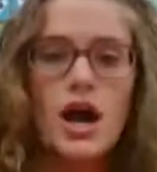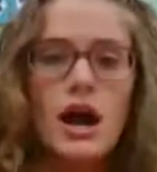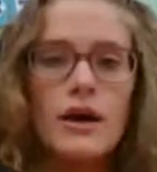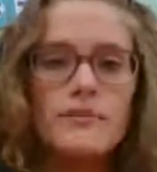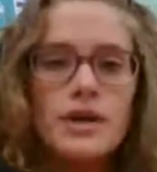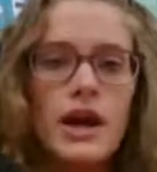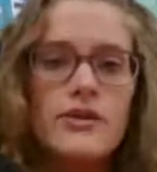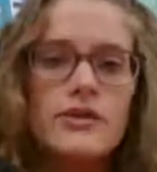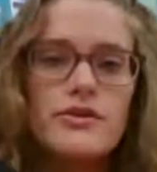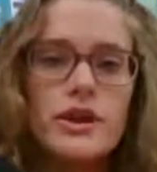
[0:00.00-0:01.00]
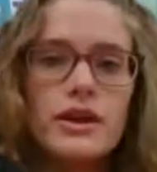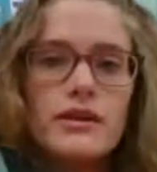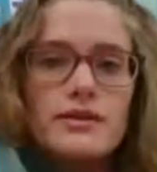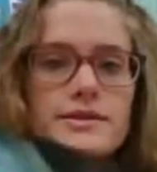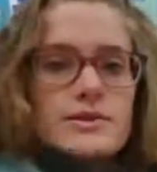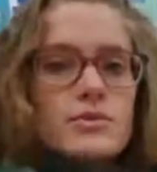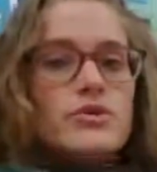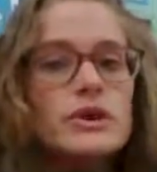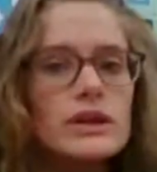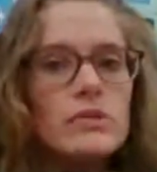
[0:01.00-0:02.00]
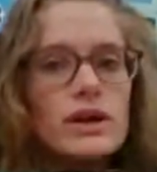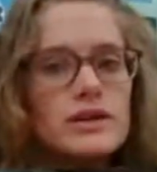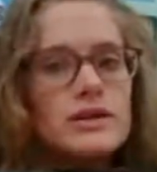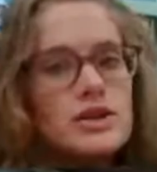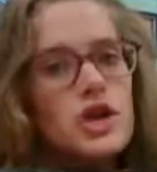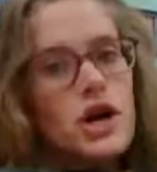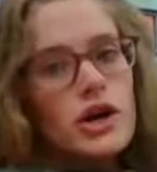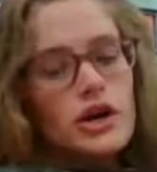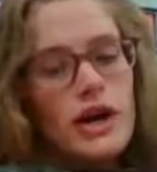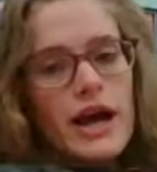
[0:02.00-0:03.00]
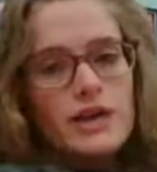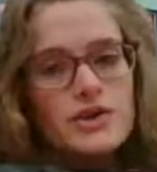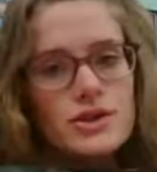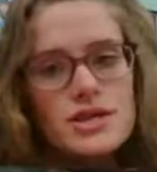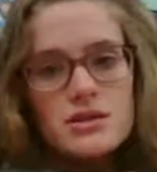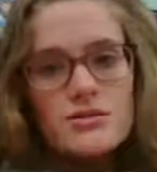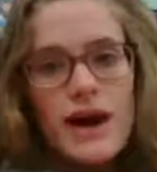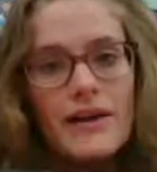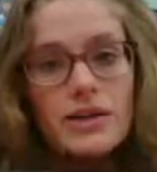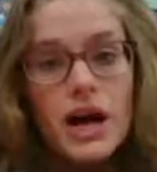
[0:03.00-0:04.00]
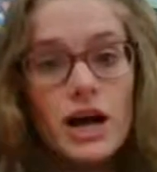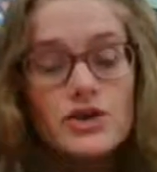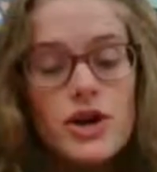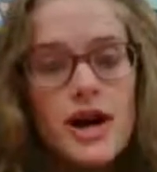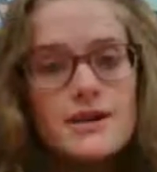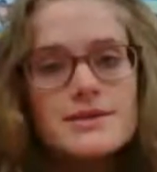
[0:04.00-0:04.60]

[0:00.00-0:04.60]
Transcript: Um, the other thing is we really wanted the darker edges to have contrast.